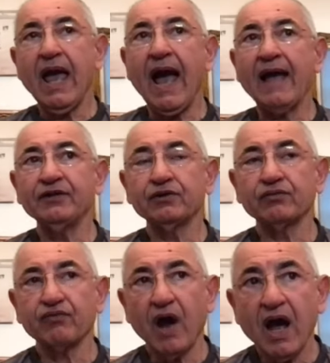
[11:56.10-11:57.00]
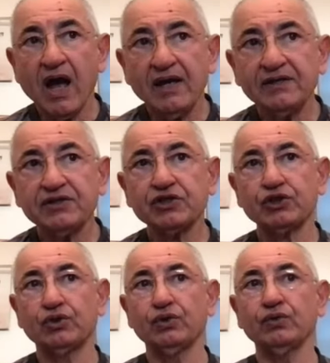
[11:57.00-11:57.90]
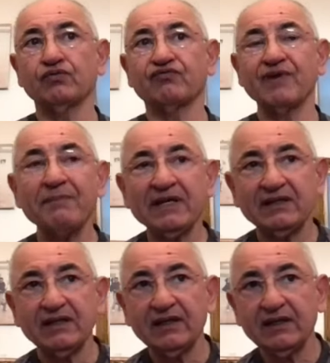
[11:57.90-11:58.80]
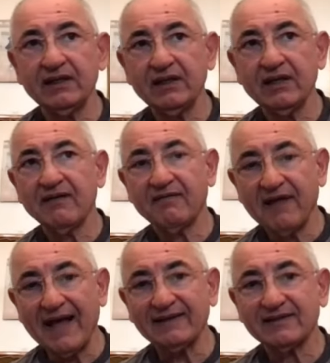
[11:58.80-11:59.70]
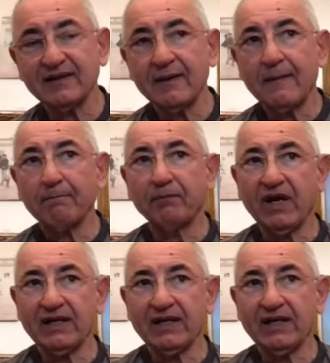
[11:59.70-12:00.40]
and you rise to remedy that by